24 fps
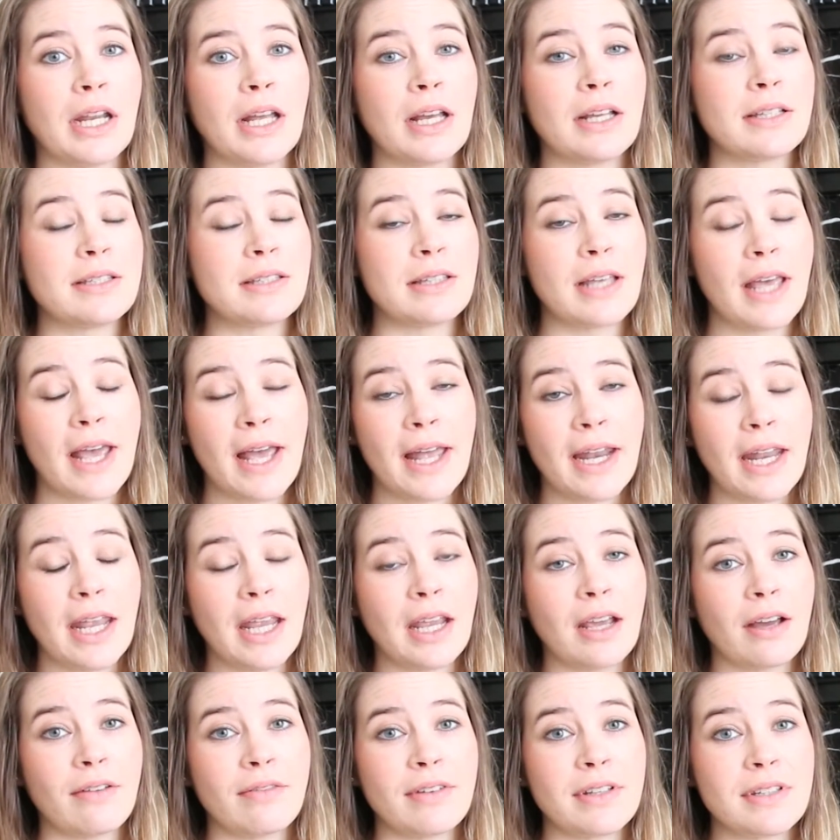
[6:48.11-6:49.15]
a
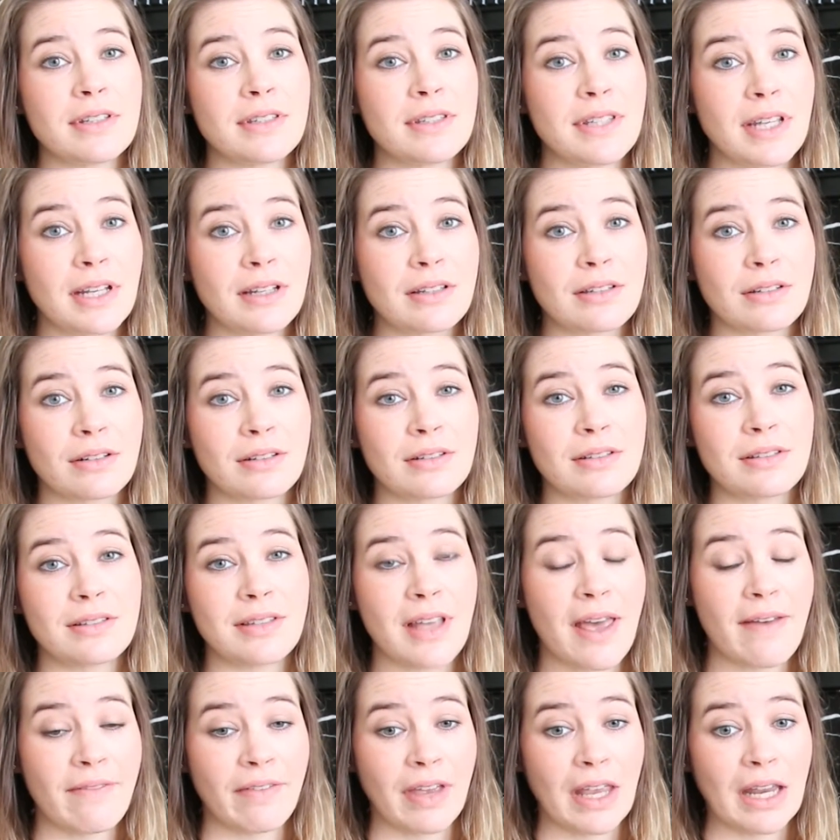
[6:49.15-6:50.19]
headache of a 6 or
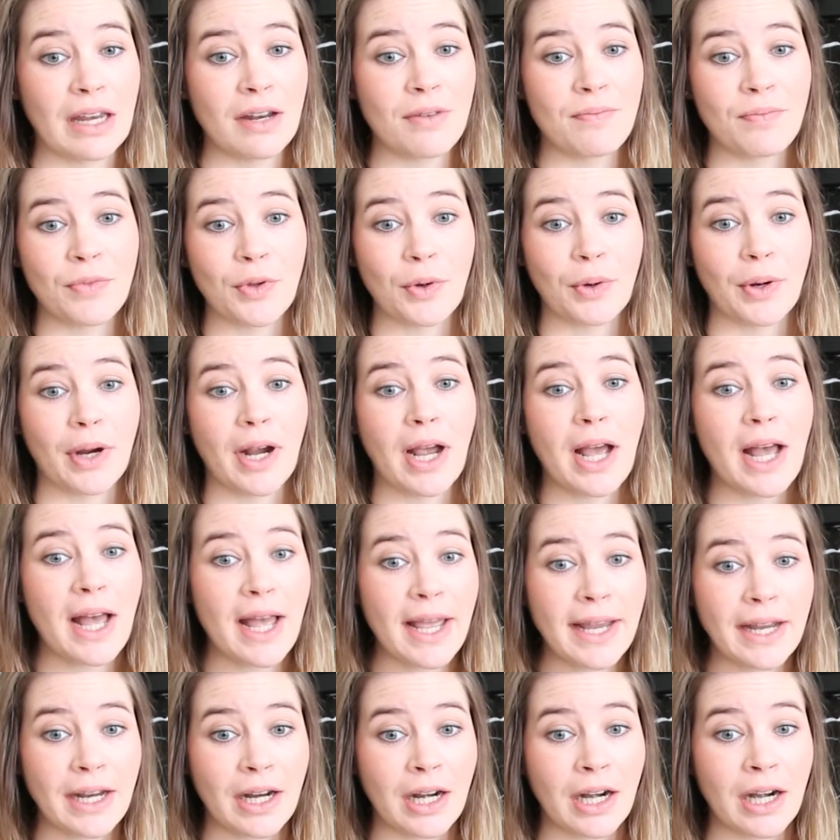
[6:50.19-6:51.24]
7 or
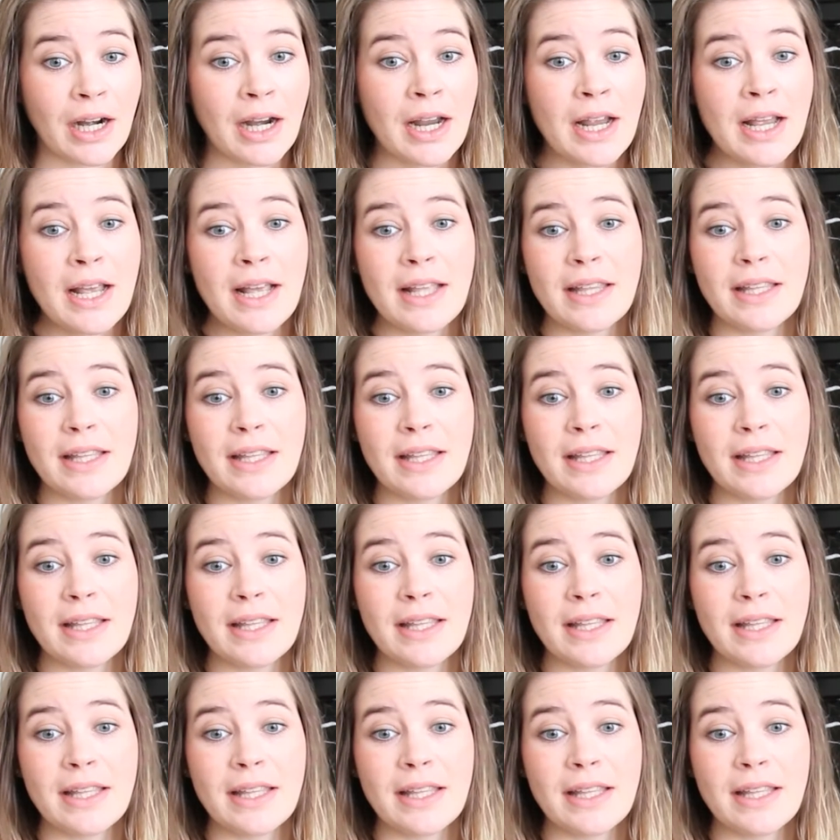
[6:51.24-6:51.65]
higher,